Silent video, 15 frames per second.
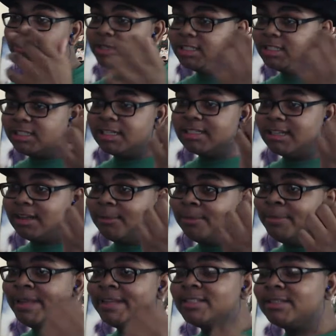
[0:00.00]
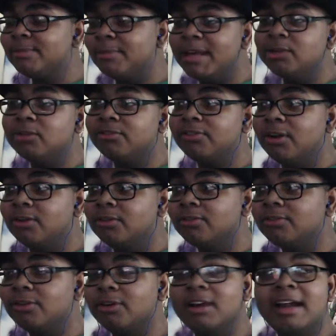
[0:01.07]
which is just a Beats microphone
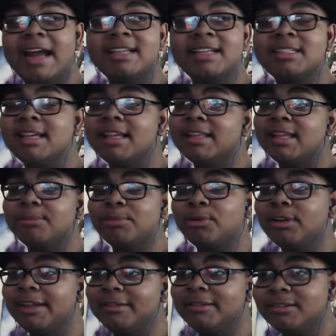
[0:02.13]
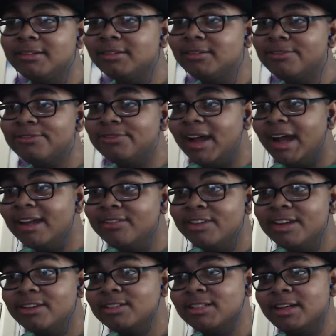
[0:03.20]
for a headset that broke like 5
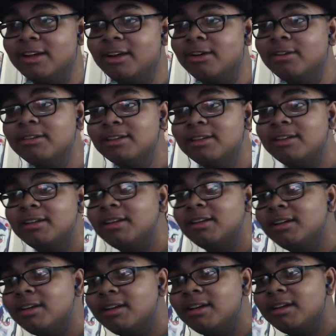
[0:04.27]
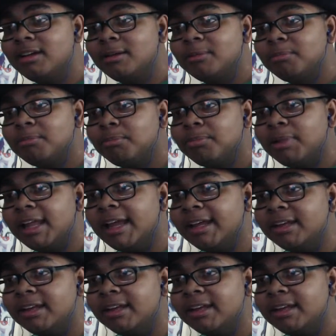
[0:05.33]
years ago. Play.